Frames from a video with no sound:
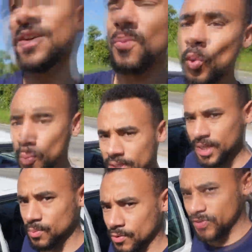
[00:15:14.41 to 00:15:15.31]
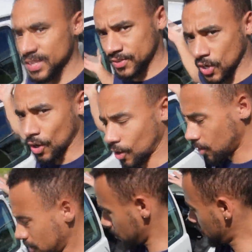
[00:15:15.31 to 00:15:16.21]
what we did with this
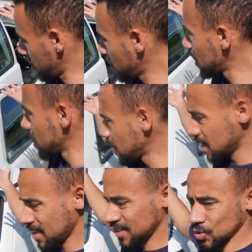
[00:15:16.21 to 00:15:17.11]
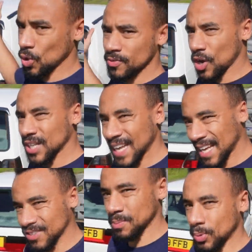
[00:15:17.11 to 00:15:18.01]
car, sort of on a
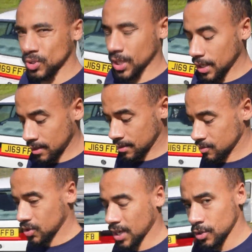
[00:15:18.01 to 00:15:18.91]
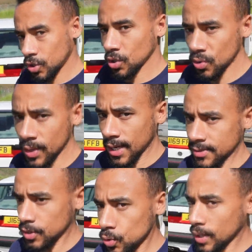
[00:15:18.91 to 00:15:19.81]
lesser budget, to kind of show you guys that you